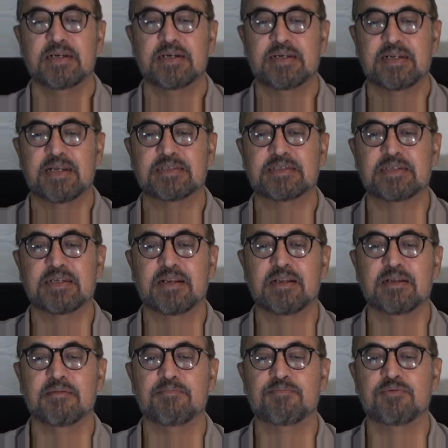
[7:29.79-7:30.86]

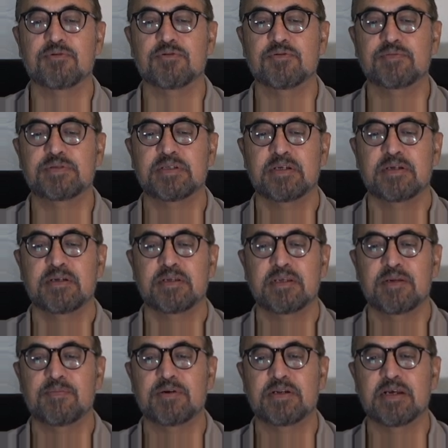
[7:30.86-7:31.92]
drastically improves
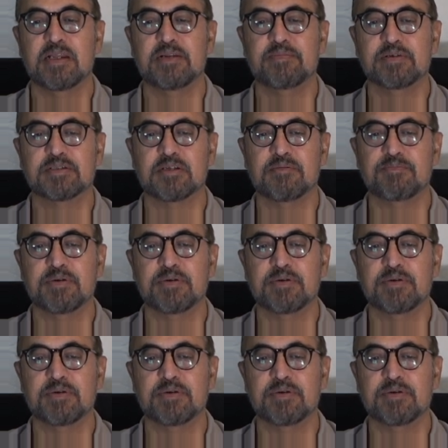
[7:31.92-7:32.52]
hemodynamics in